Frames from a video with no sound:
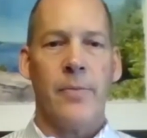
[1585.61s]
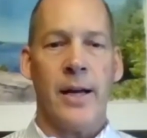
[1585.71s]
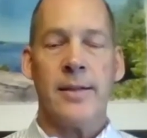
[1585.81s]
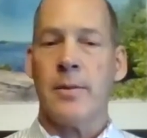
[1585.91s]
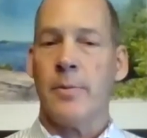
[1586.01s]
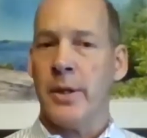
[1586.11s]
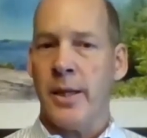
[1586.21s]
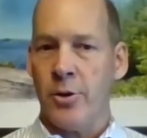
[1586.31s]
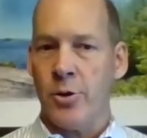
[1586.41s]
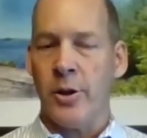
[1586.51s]
a
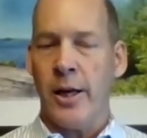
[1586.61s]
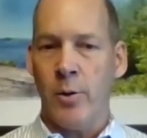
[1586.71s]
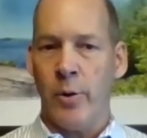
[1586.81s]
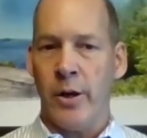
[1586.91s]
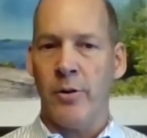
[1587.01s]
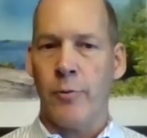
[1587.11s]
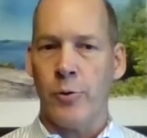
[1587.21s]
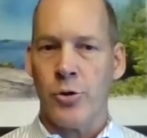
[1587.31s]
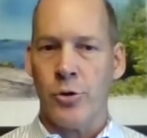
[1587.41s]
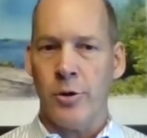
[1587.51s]
potential headwind for
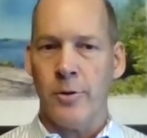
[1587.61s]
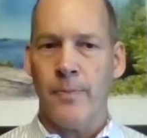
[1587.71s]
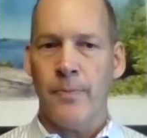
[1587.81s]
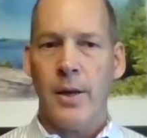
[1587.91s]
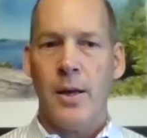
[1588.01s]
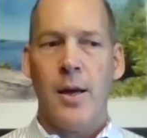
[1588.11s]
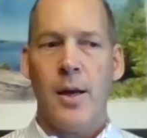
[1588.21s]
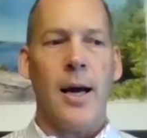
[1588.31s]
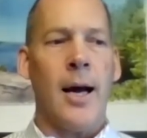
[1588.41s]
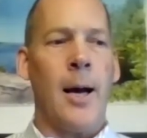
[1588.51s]
sure.
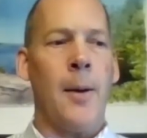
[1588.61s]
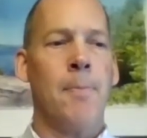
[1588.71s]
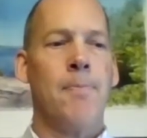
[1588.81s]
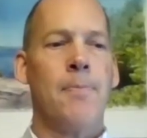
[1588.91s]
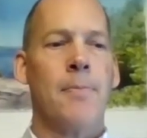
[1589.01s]
Um,